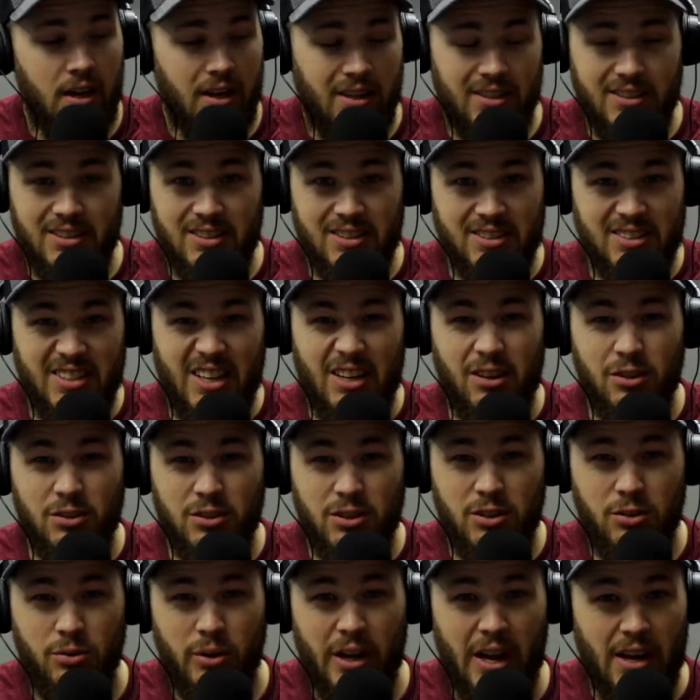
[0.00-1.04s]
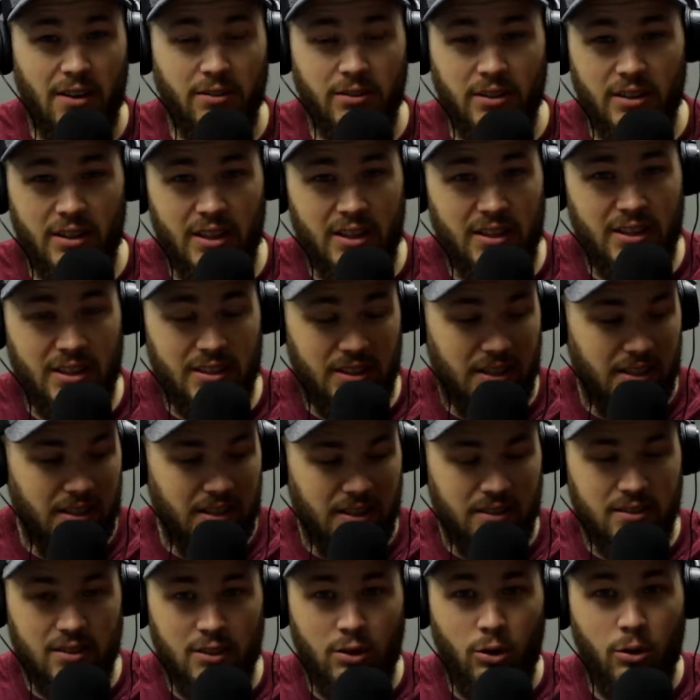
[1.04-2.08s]
and just tells you everything that he
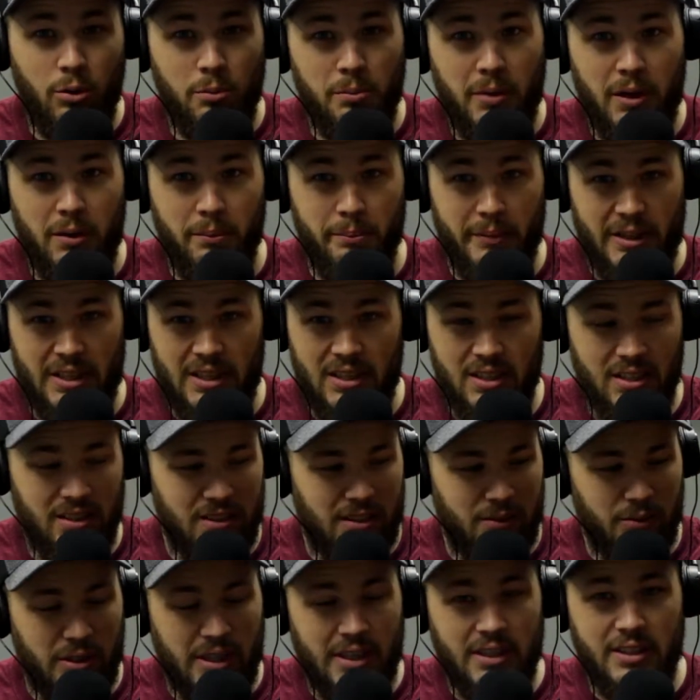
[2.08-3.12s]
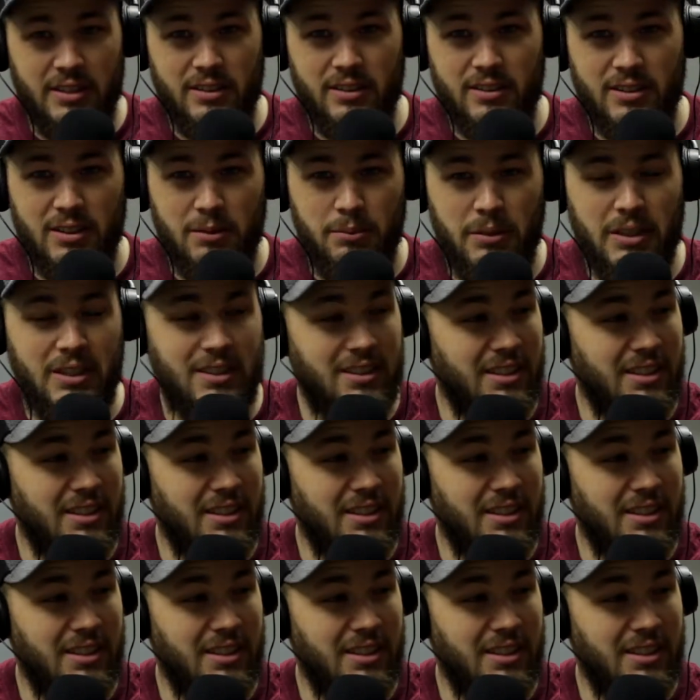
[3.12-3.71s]
needs to know about me when he looks at me?